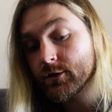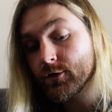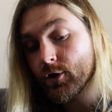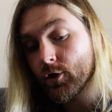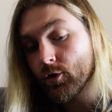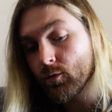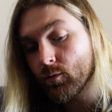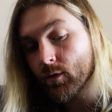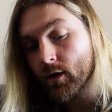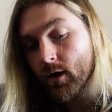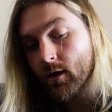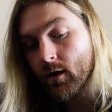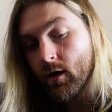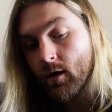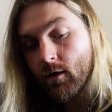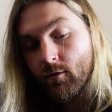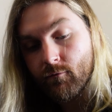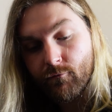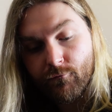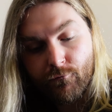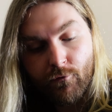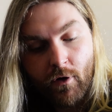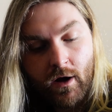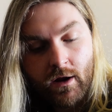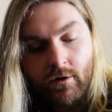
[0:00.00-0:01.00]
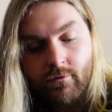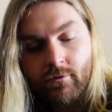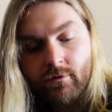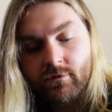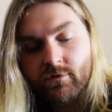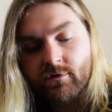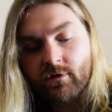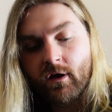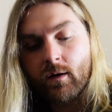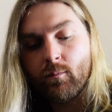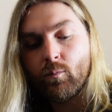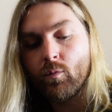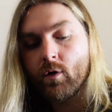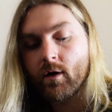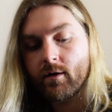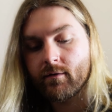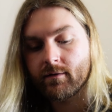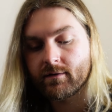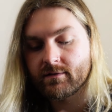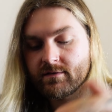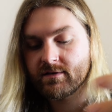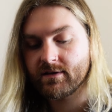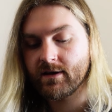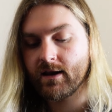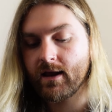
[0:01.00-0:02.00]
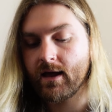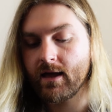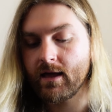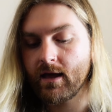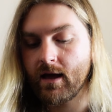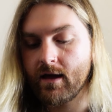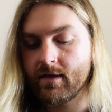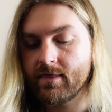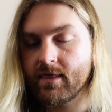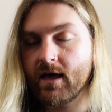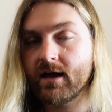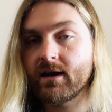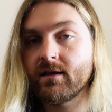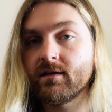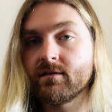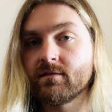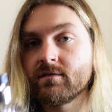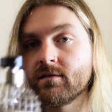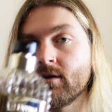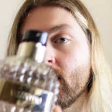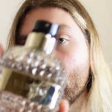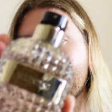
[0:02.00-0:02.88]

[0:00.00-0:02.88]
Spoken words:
you know what fragrance I'm wearing today, and that is